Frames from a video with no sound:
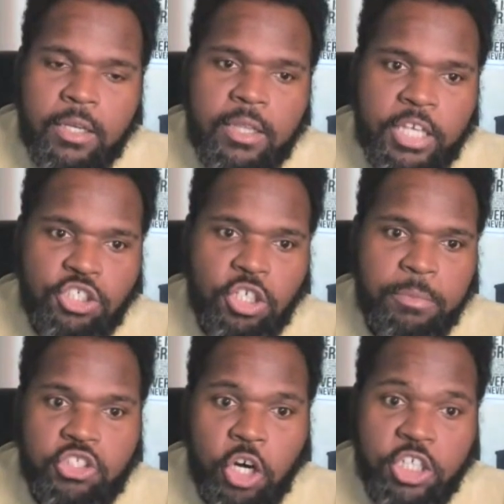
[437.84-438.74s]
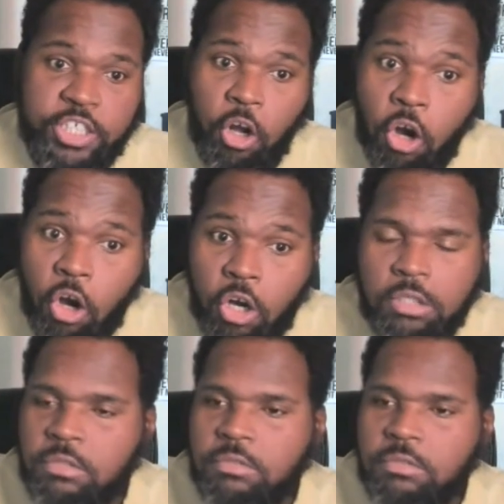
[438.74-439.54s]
they shouldn't be charged at all,